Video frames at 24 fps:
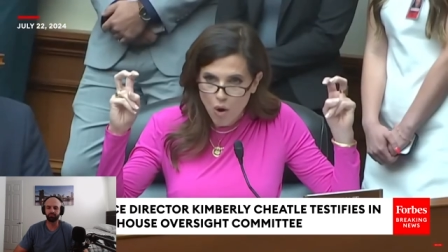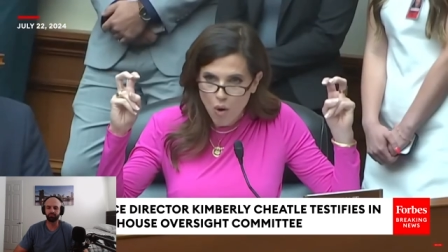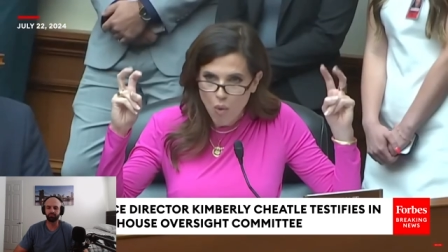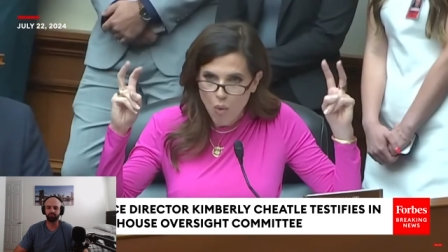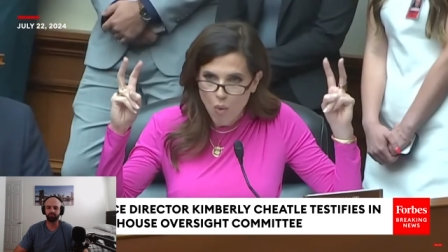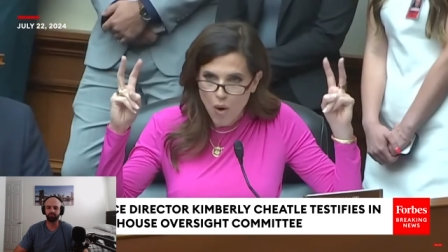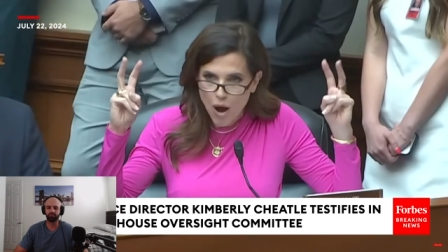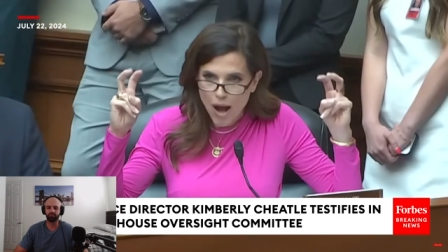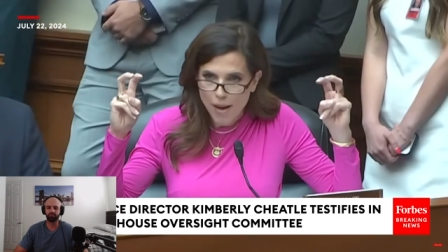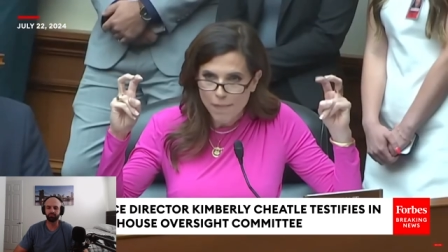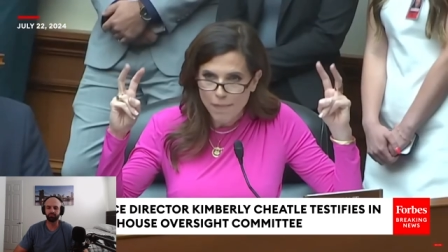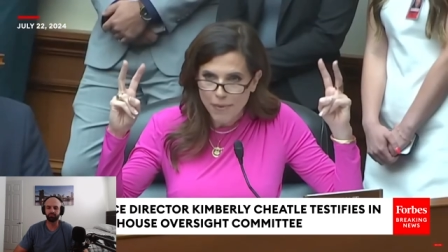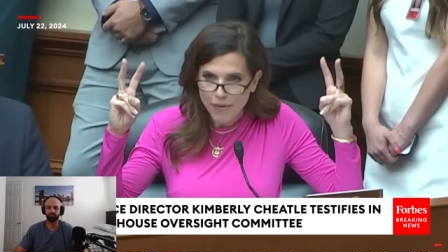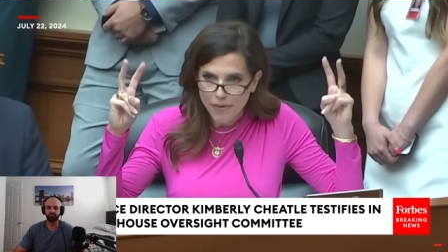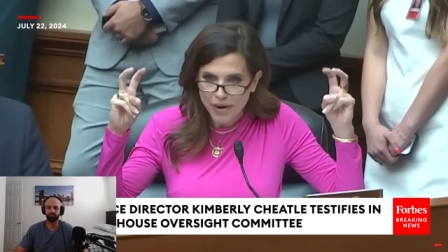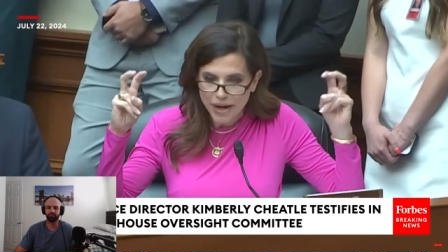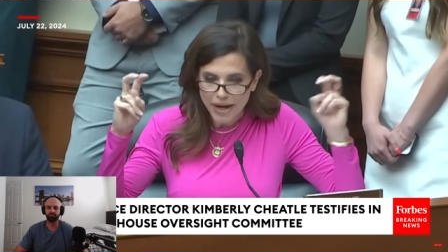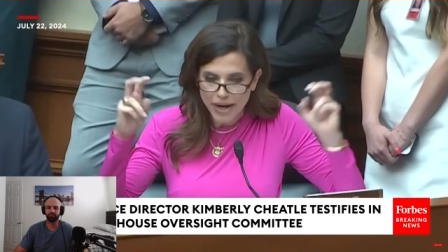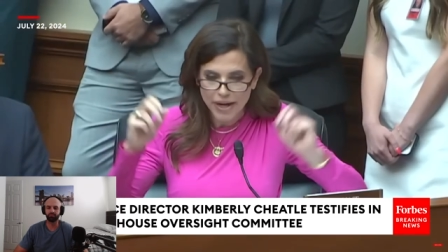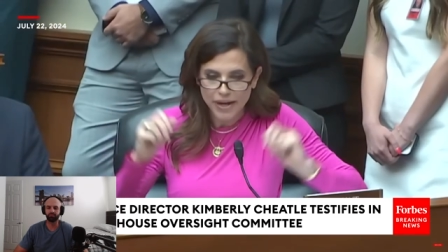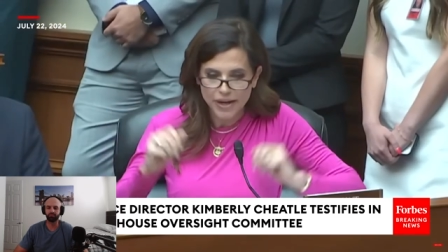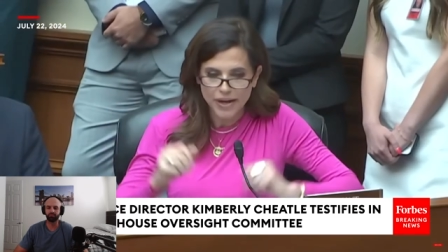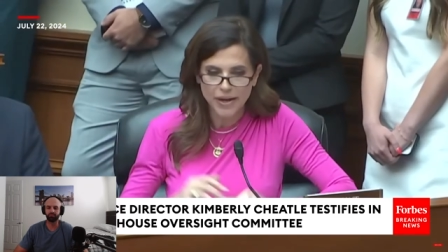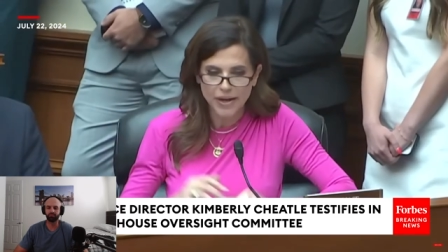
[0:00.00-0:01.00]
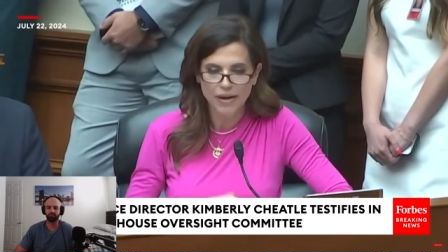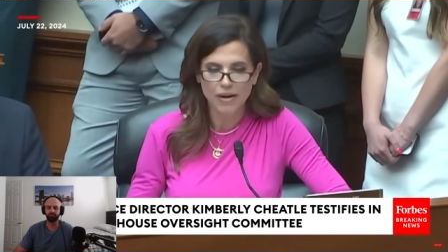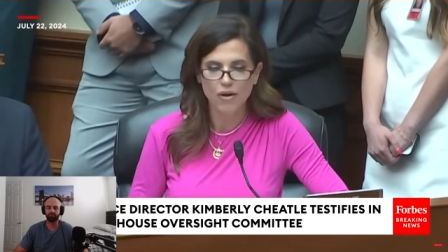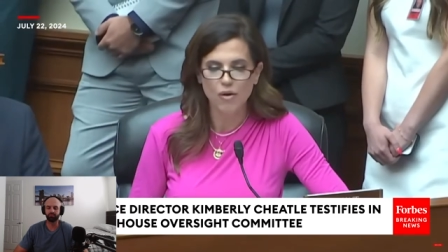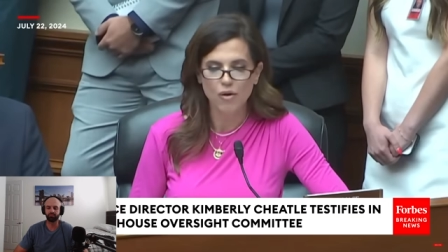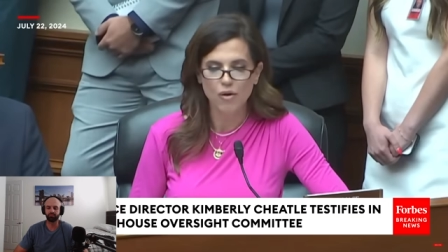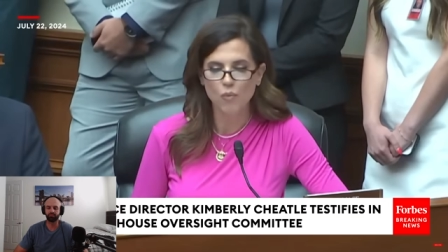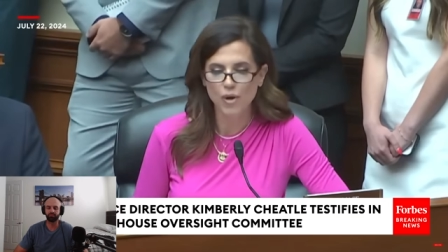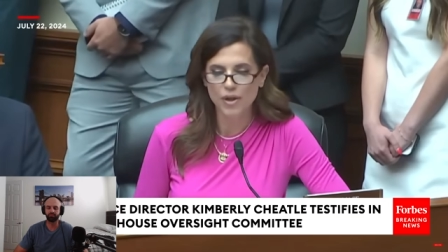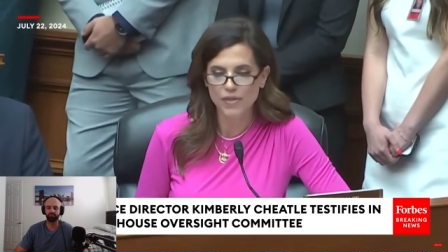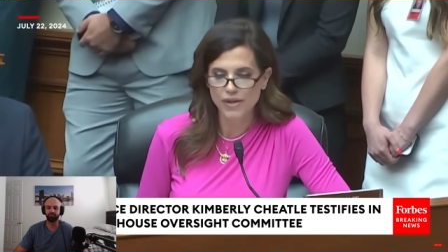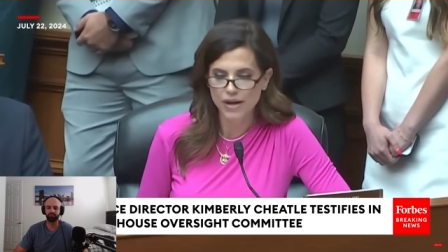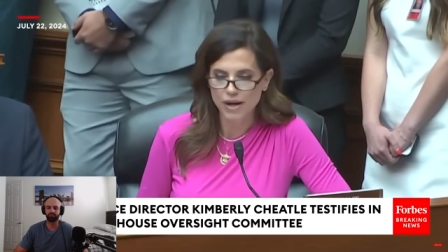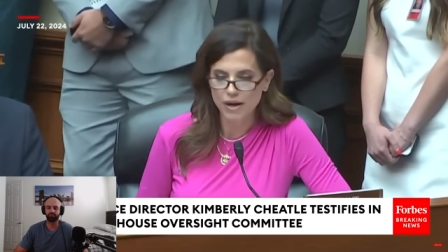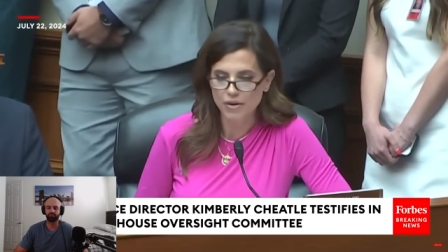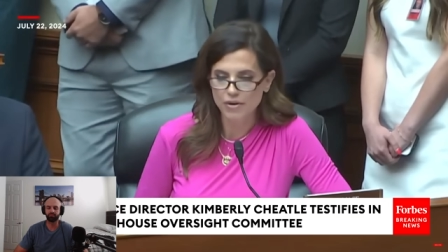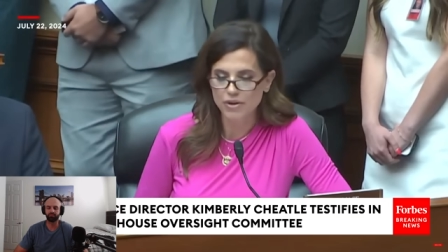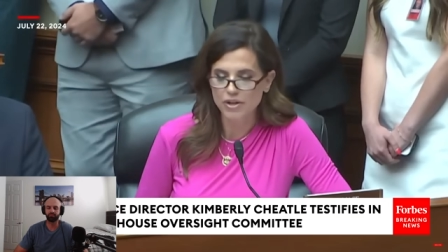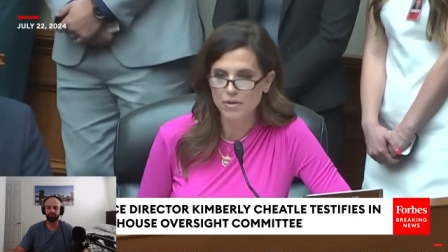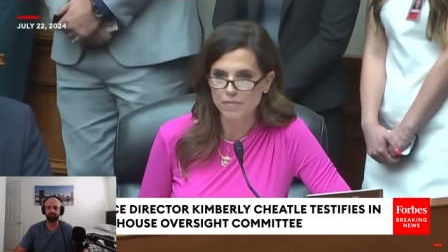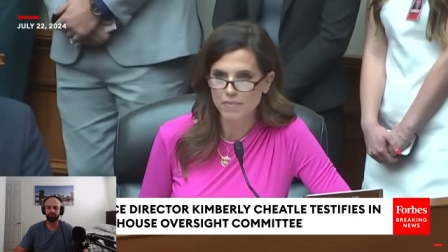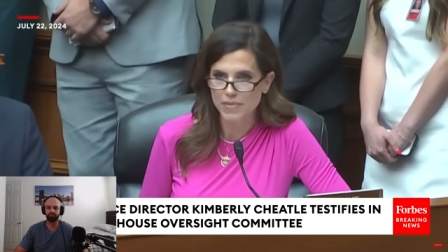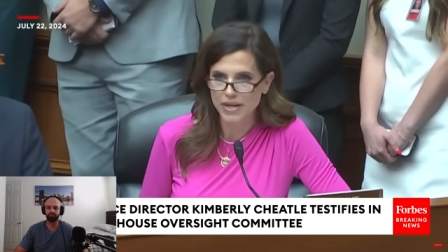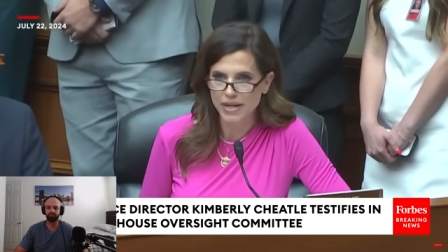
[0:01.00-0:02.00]
cooperating with our
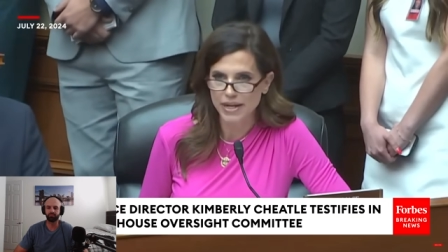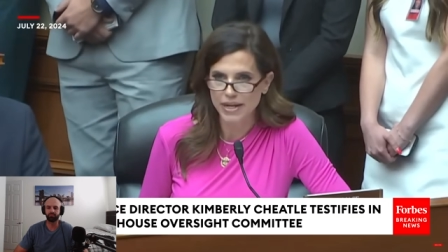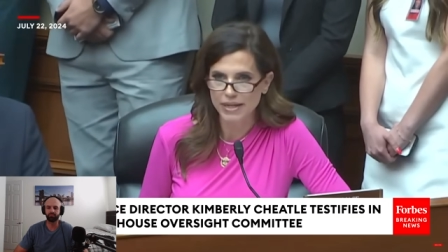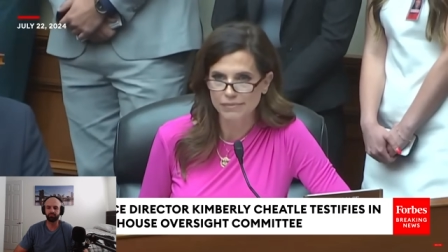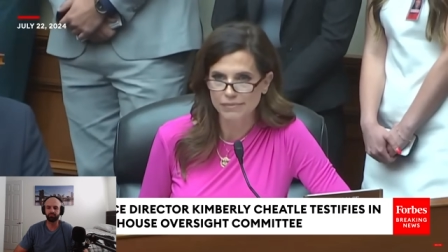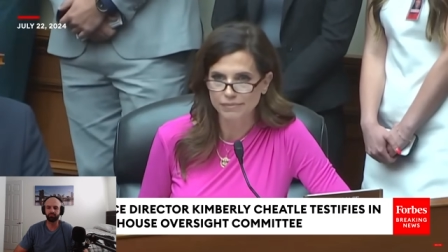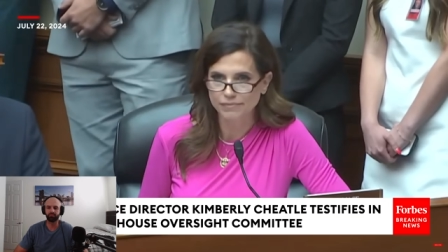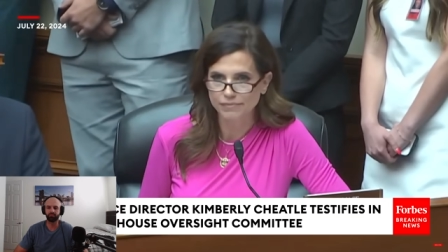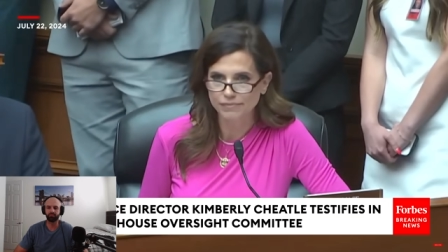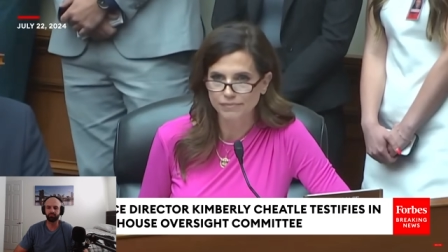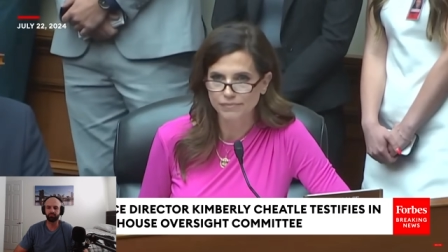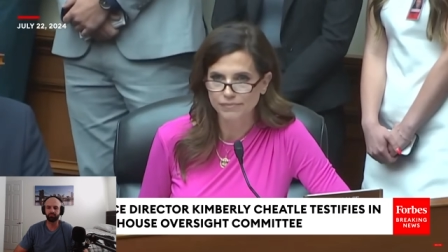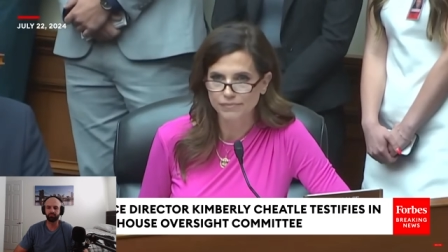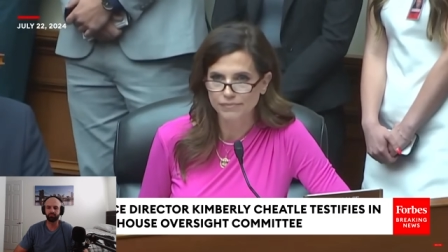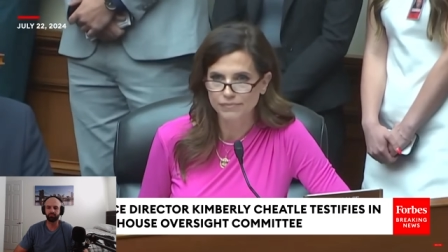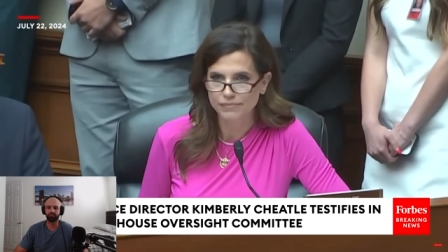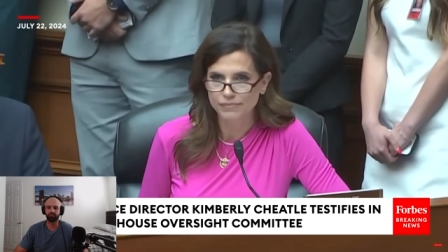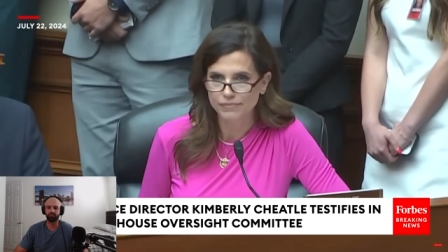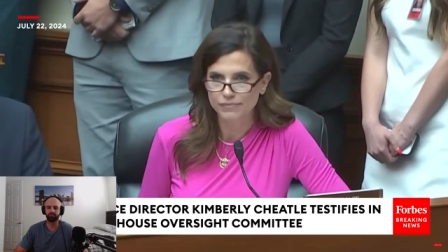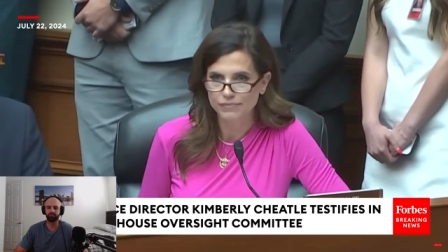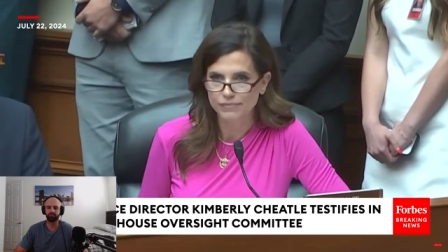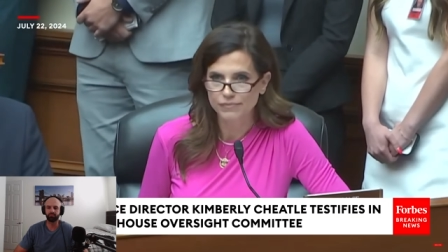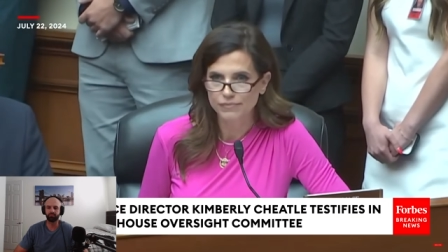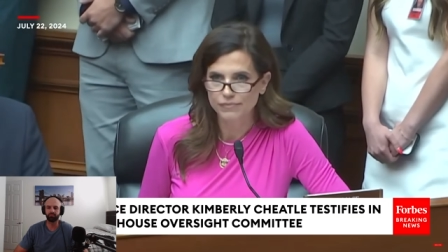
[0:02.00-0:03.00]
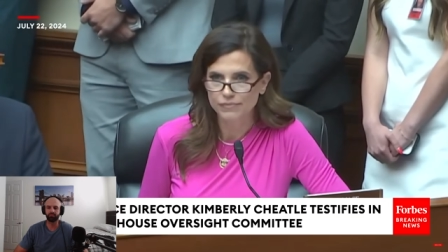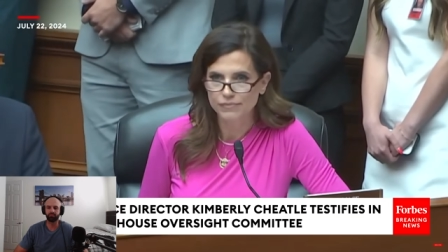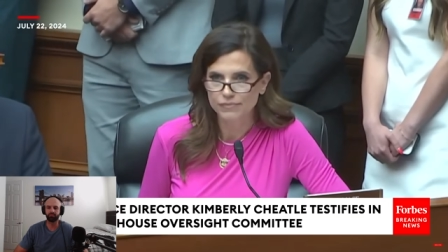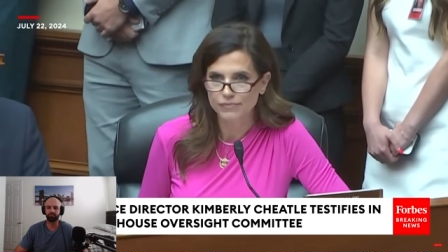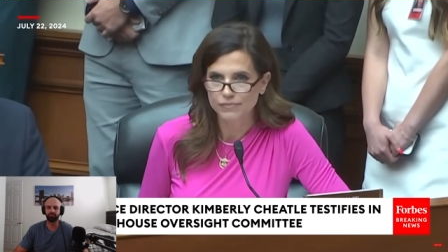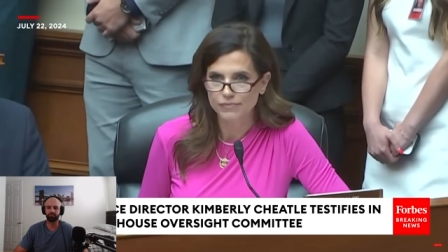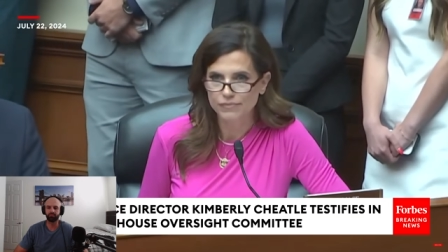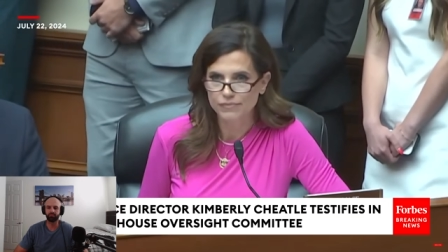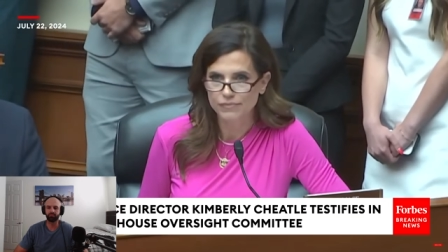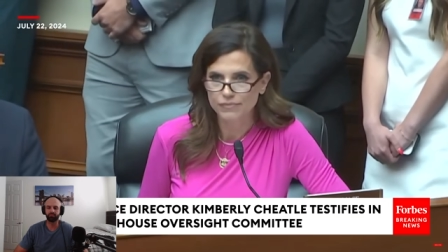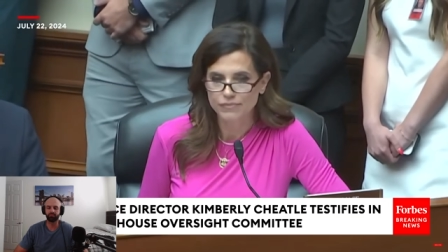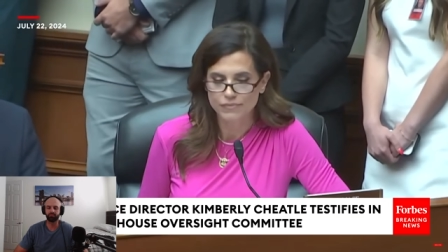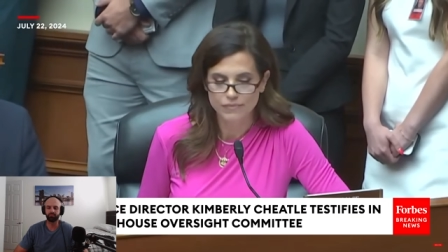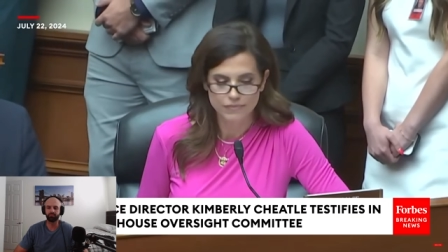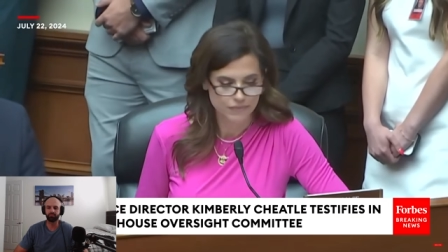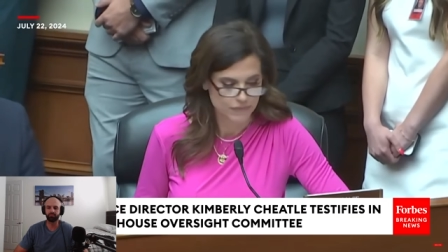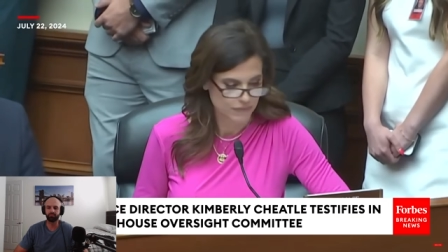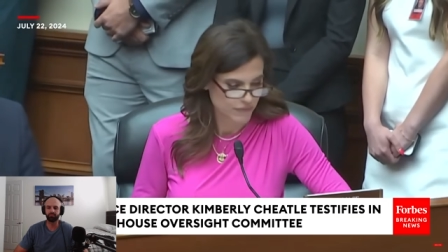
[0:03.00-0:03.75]
committee? Yes.